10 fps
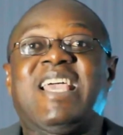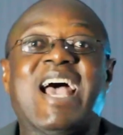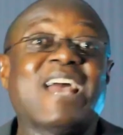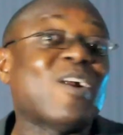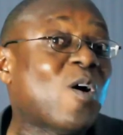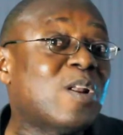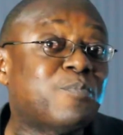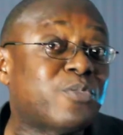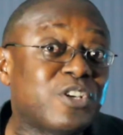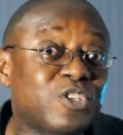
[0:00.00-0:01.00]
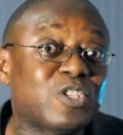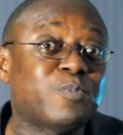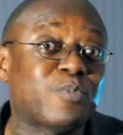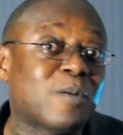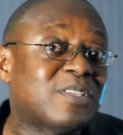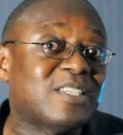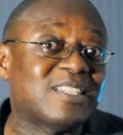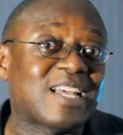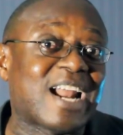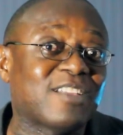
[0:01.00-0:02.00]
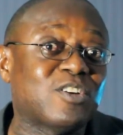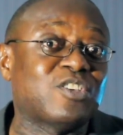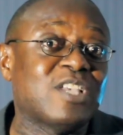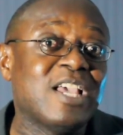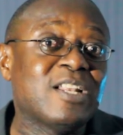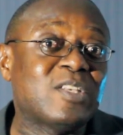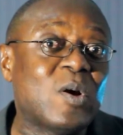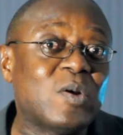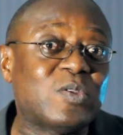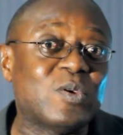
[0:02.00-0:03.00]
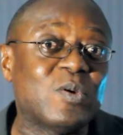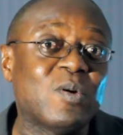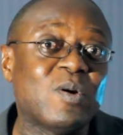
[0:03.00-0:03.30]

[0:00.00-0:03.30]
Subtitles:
And all the precious promises that I just told you